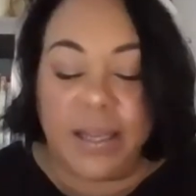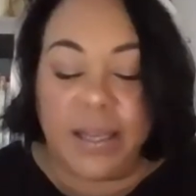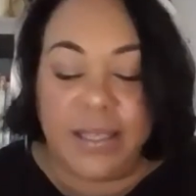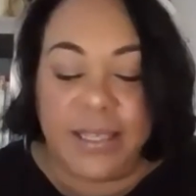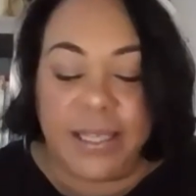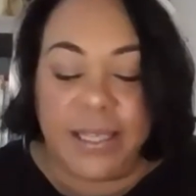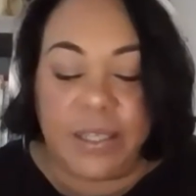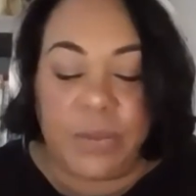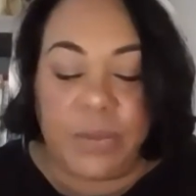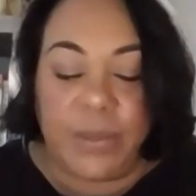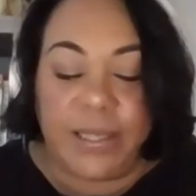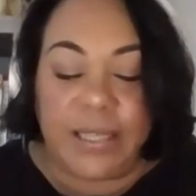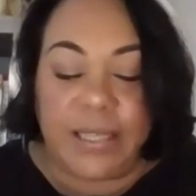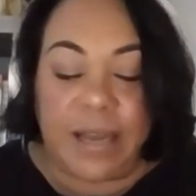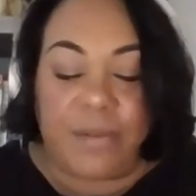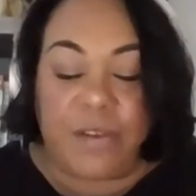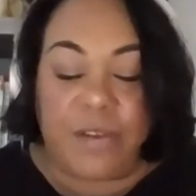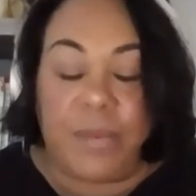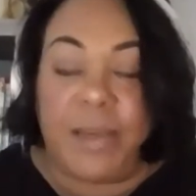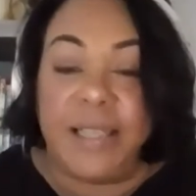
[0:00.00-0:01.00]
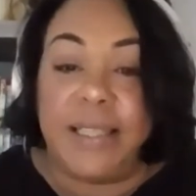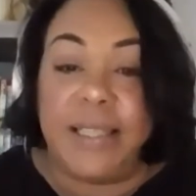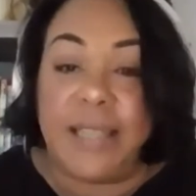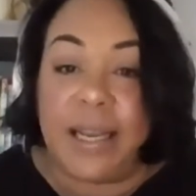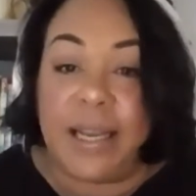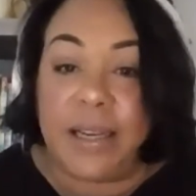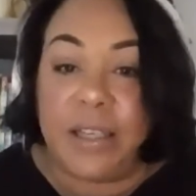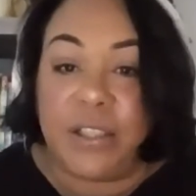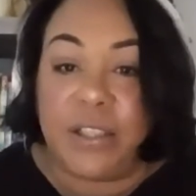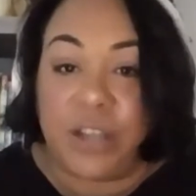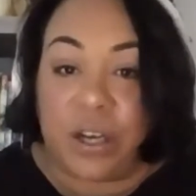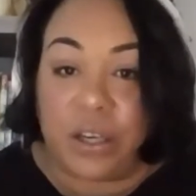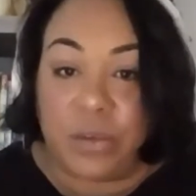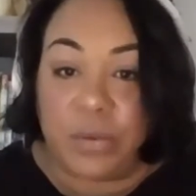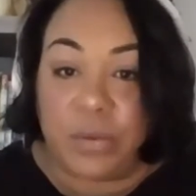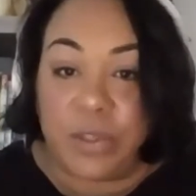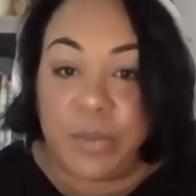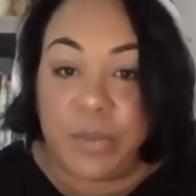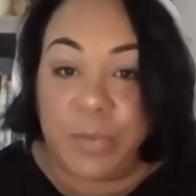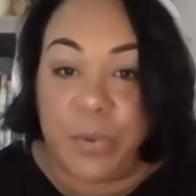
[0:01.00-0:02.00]
6 weeks after my second daughter
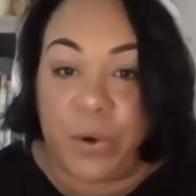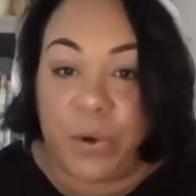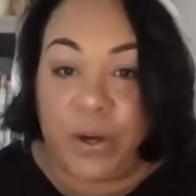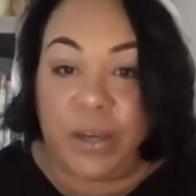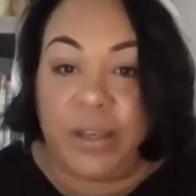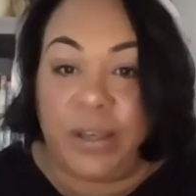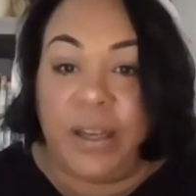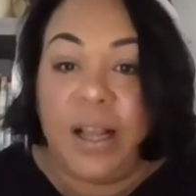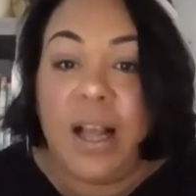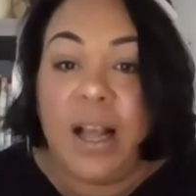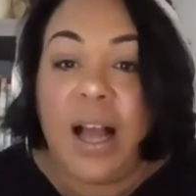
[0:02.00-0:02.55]
was born,